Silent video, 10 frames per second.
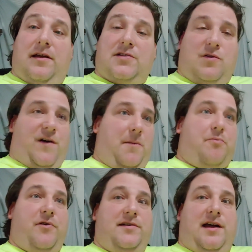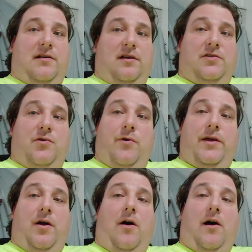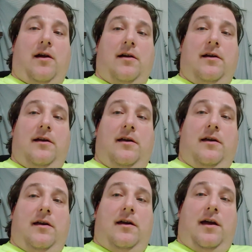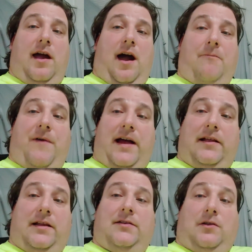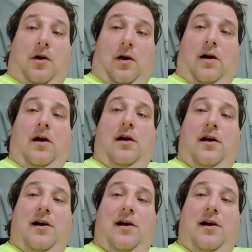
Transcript: So if I print out a toy car, I'm violating the law?